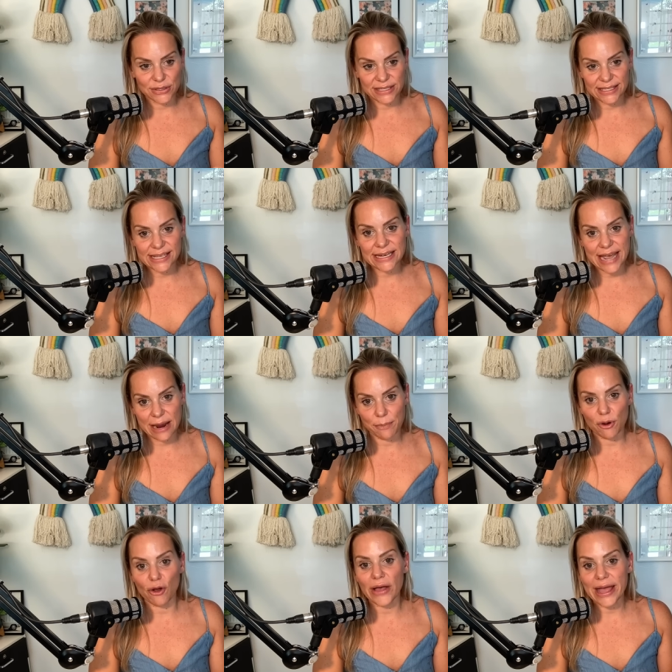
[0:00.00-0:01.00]
This is in
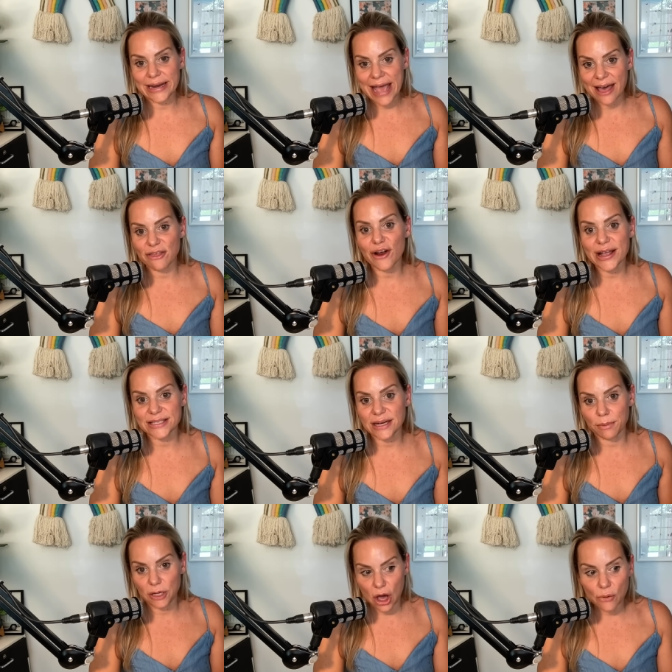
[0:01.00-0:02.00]
April, and Heather ended
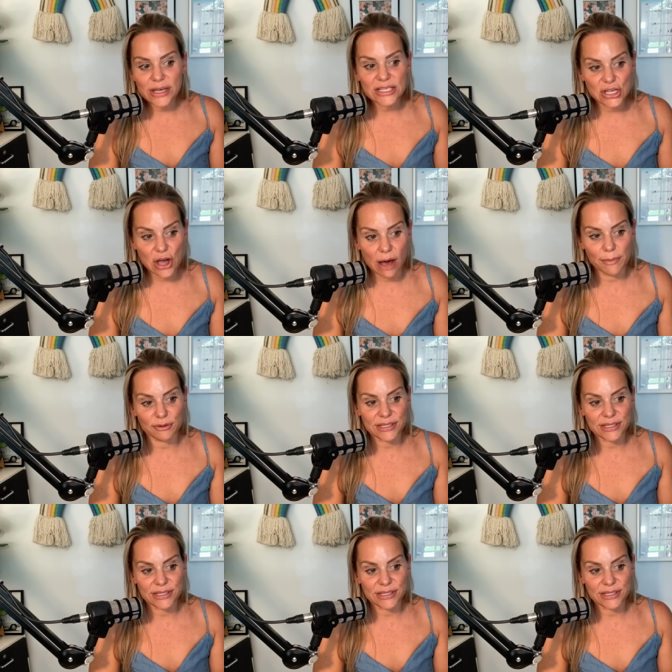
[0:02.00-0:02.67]
up going to Cabo,